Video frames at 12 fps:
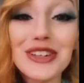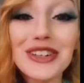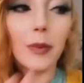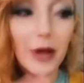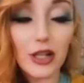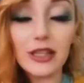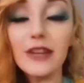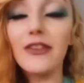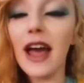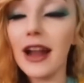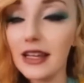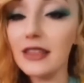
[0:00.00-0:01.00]
Apparently,
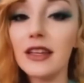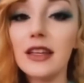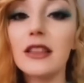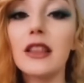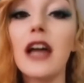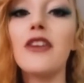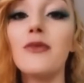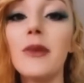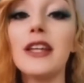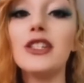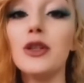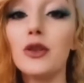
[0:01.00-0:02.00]
if anything in life
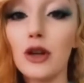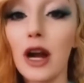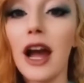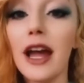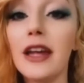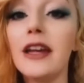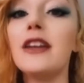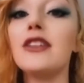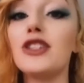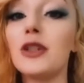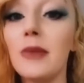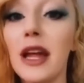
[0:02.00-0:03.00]
makes you cry, it
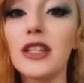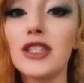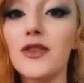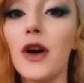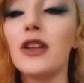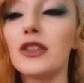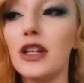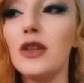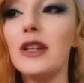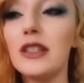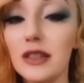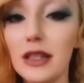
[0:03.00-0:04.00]
is your man's fault and
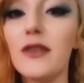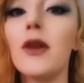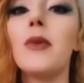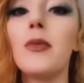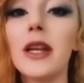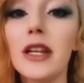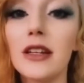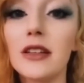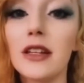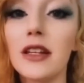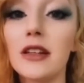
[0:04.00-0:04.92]
you need to leave him immediately.